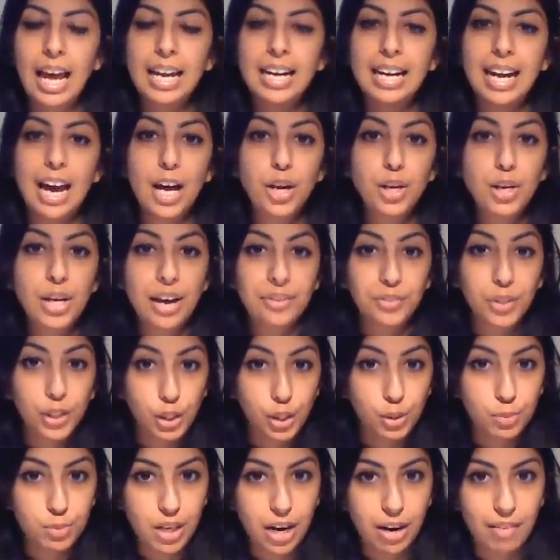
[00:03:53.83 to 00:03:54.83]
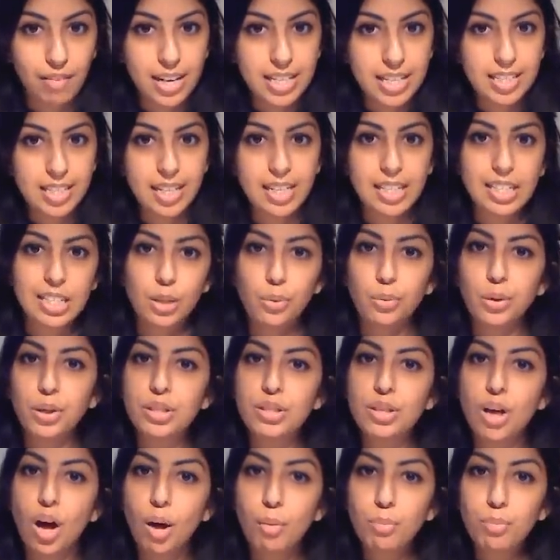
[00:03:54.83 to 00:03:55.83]
Now you have your loop diuretics. So
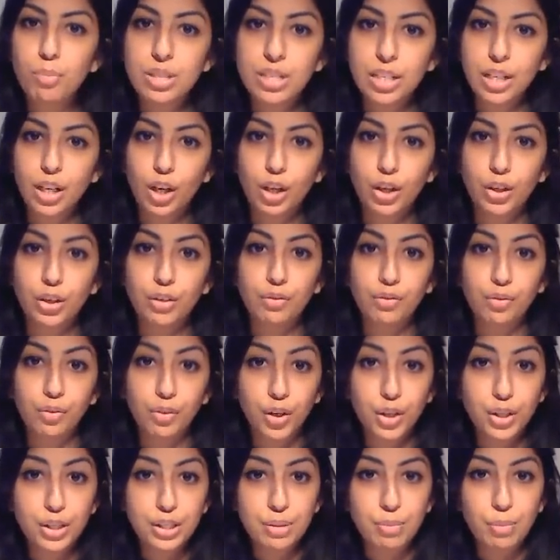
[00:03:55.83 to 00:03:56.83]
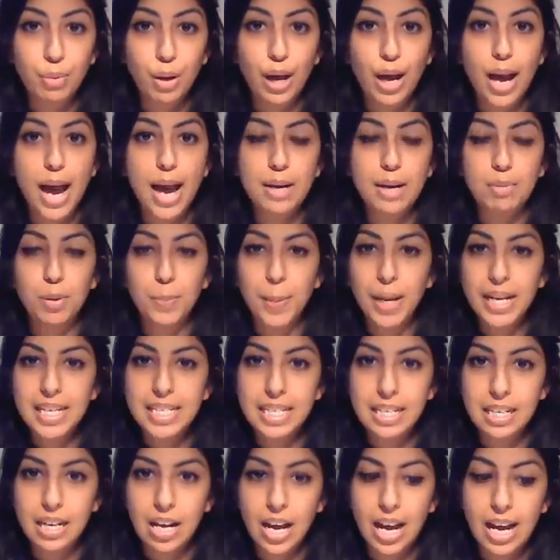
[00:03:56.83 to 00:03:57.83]
examples include furosemide,
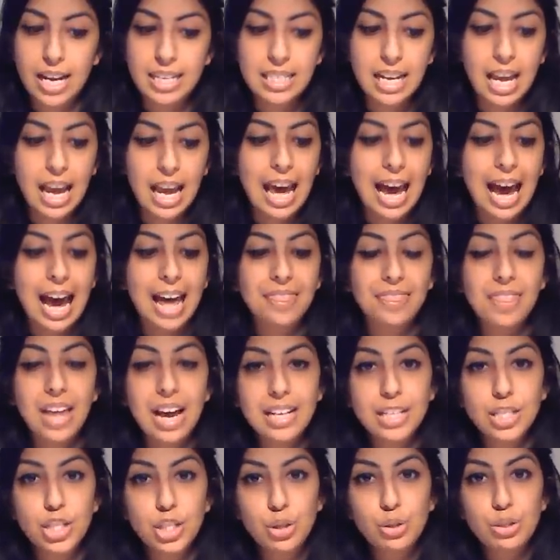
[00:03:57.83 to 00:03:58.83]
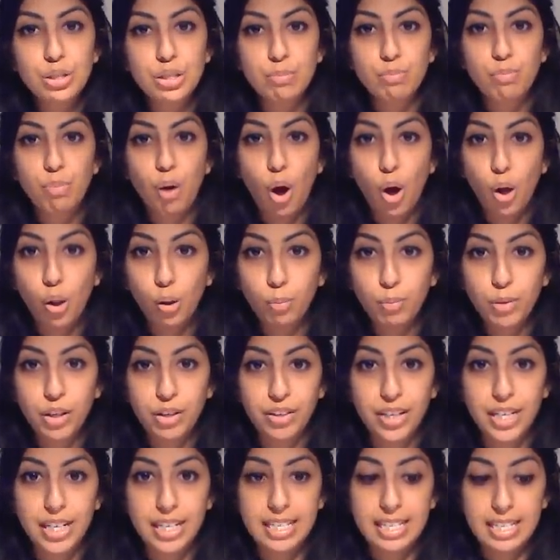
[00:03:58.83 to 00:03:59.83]
bumetanide, and that's used in
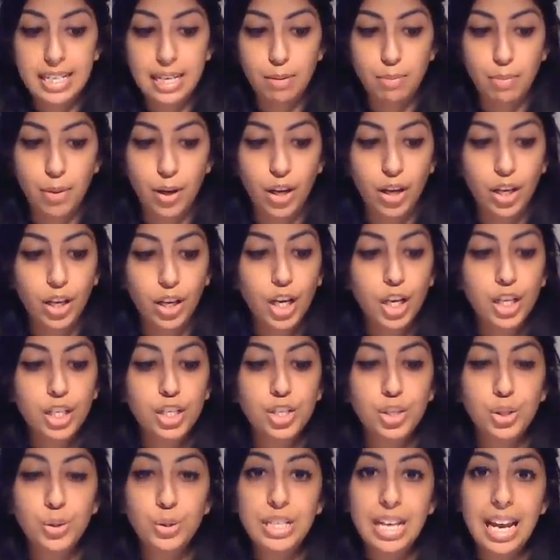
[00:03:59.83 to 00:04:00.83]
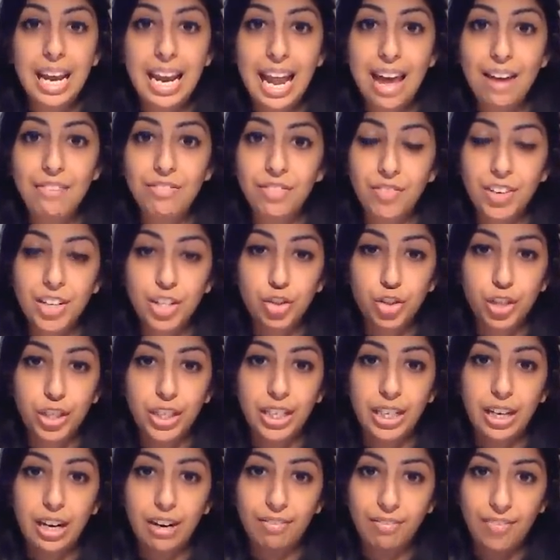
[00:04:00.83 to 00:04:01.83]
pulmonary edema due to left
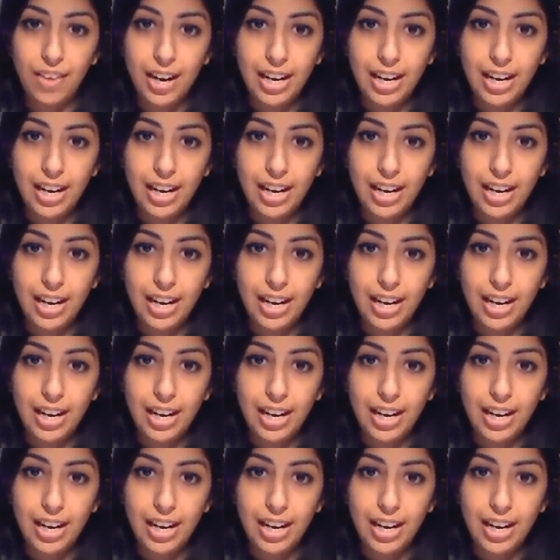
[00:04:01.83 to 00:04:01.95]
ventricular